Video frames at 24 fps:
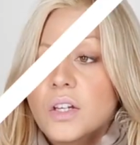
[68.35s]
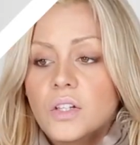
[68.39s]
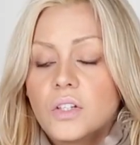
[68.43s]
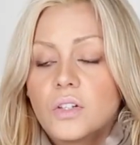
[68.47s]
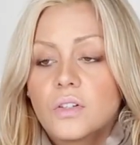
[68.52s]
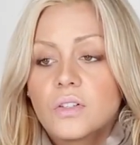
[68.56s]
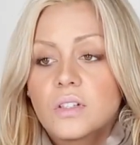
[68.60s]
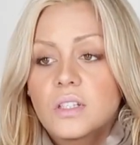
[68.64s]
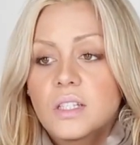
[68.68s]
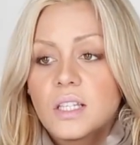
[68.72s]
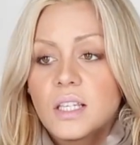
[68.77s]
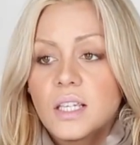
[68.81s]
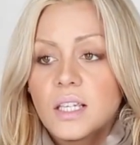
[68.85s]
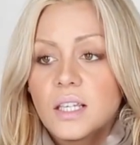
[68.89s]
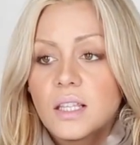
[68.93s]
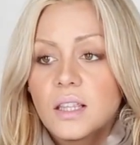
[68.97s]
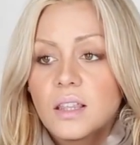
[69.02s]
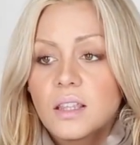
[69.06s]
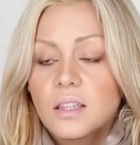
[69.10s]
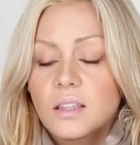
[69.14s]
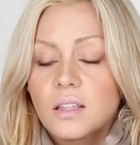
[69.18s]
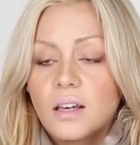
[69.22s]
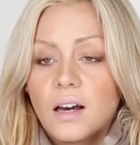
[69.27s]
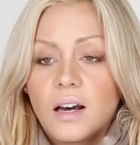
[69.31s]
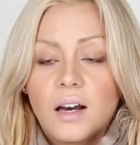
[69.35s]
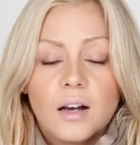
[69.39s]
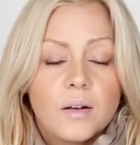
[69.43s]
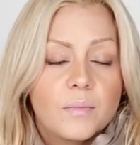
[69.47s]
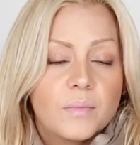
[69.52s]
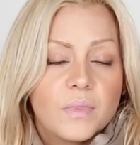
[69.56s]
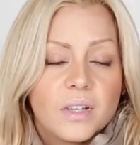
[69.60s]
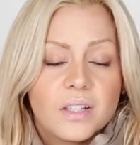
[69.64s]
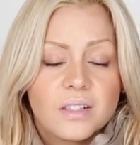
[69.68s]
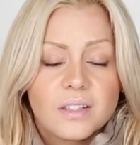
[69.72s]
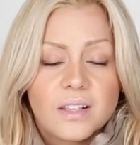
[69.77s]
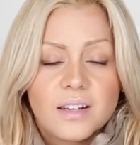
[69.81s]
Your teeth
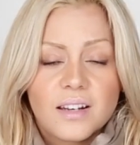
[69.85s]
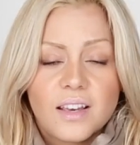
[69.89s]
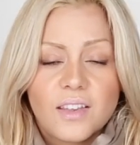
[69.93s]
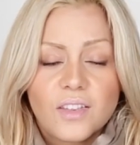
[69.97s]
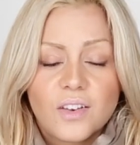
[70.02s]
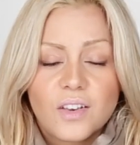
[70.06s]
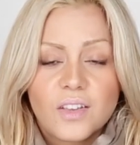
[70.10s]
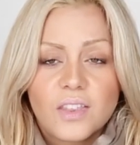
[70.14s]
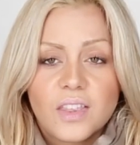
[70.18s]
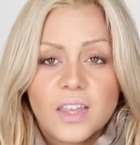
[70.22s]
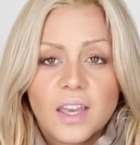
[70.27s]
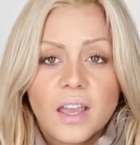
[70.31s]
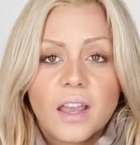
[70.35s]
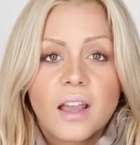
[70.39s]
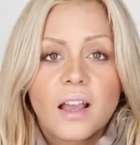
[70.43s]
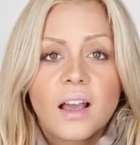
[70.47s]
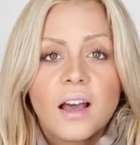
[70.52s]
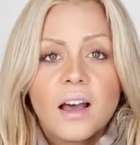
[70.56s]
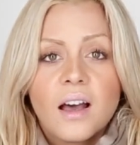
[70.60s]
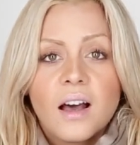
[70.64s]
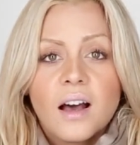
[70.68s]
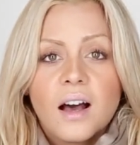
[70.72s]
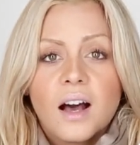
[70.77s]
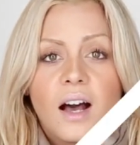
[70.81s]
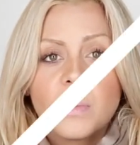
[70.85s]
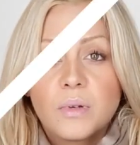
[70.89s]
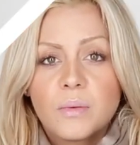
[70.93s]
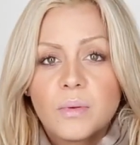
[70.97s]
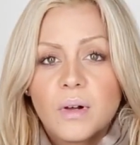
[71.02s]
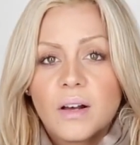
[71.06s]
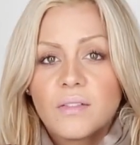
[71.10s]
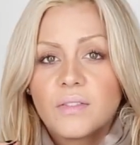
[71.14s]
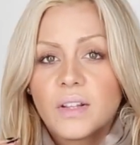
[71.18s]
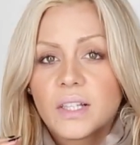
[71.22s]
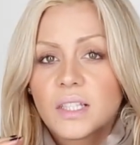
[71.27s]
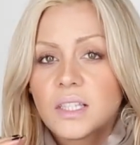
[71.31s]
um, is another thing. Some
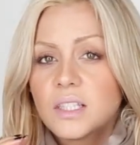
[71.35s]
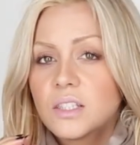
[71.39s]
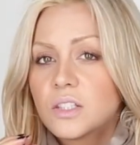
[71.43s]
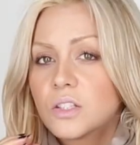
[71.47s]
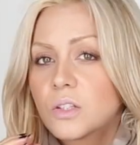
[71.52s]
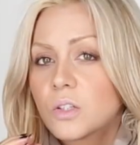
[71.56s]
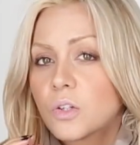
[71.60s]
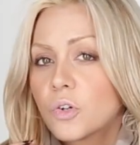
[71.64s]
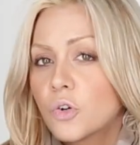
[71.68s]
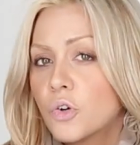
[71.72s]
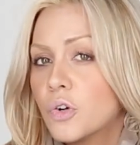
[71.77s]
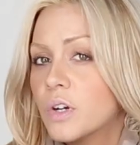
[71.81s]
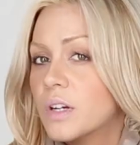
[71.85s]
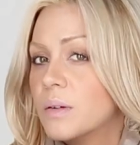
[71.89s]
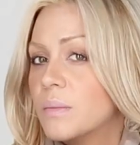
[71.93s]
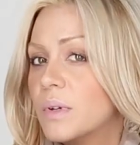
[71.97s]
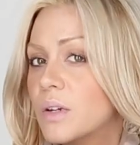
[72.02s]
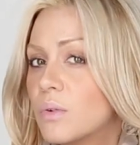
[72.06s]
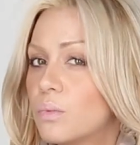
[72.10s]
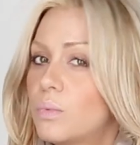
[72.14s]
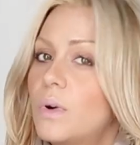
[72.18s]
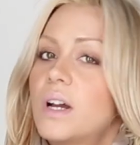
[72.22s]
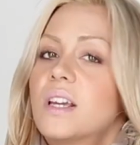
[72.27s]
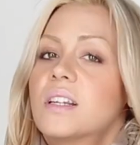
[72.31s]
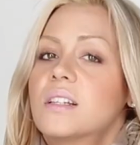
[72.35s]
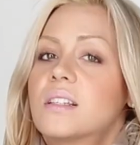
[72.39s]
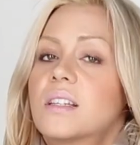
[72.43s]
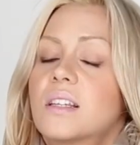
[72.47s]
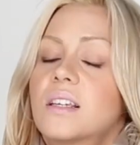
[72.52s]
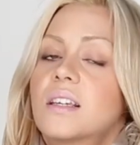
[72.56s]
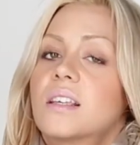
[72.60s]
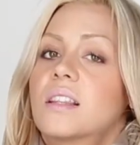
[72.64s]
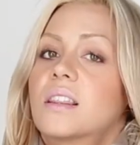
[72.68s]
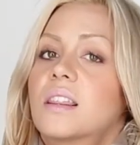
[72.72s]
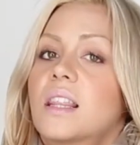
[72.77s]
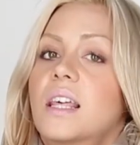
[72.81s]
people have like these creamy white
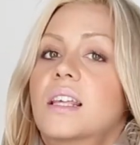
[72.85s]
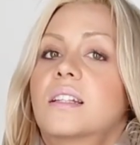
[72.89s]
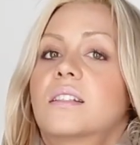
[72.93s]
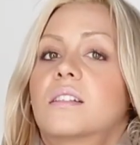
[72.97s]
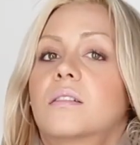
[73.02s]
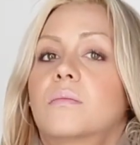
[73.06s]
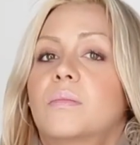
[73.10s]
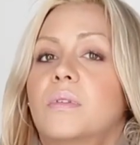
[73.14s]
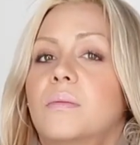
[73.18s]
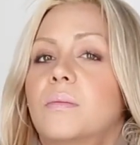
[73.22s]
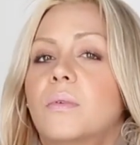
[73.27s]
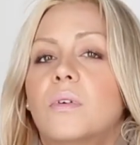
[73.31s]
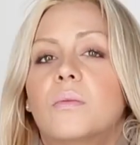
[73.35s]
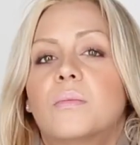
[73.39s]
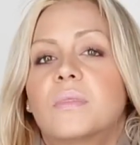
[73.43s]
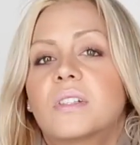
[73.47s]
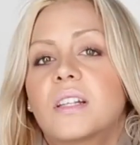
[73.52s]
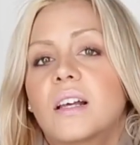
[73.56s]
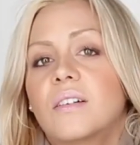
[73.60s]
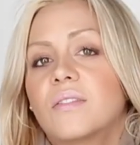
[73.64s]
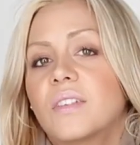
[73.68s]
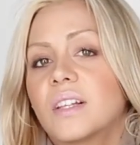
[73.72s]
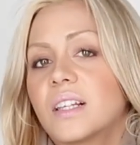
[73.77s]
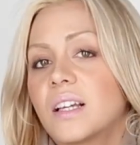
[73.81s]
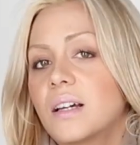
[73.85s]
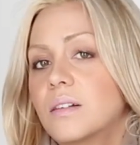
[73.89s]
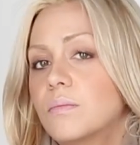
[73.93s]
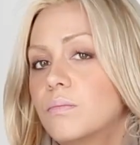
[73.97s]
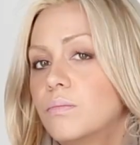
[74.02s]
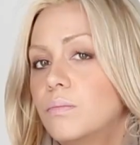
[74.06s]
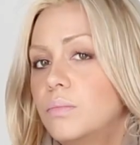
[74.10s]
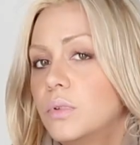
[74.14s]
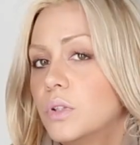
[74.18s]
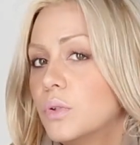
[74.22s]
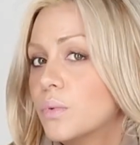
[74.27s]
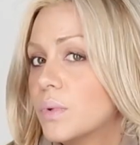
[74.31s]
teeth, and some people almost have like a
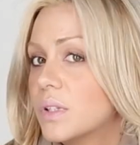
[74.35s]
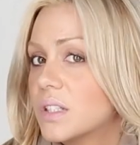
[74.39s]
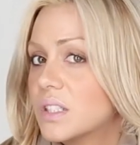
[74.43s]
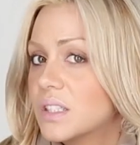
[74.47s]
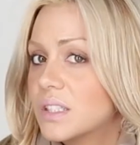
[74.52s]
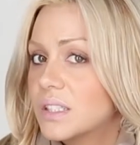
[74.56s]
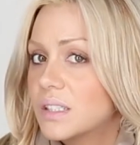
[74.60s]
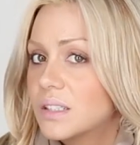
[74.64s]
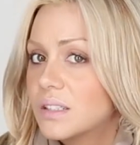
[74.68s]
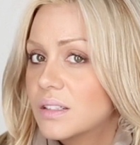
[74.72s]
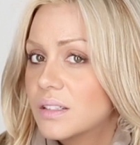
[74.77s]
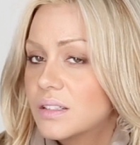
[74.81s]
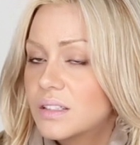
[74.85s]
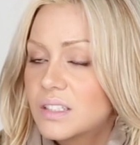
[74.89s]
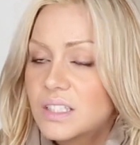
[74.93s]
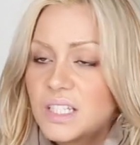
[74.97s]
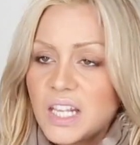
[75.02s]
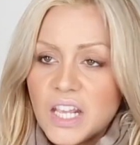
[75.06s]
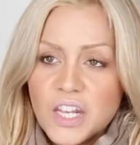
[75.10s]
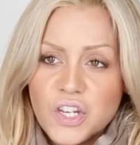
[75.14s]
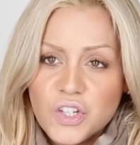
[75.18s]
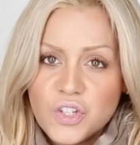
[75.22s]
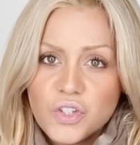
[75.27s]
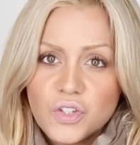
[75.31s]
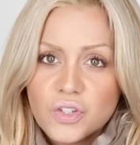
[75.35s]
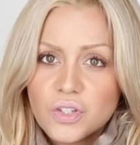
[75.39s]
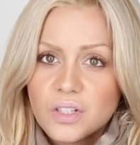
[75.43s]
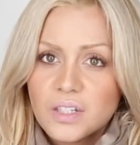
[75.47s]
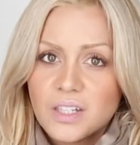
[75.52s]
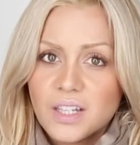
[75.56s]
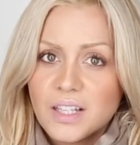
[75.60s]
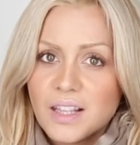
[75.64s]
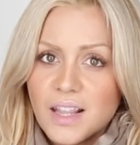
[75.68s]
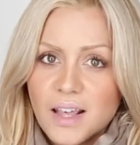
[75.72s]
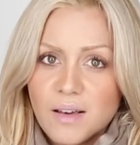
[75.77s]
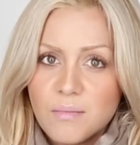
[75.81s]
bluish tinge
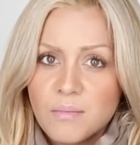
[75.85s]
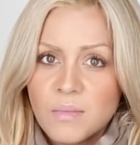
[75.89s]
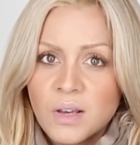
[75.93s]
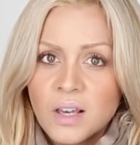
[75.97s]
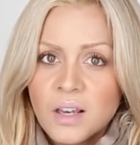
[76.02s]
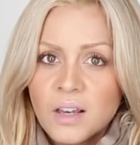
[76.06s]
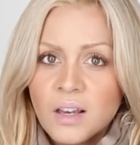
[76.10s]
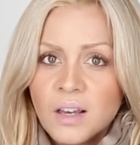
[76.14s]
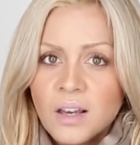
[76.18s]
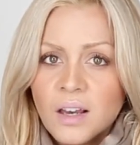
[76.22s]
to them.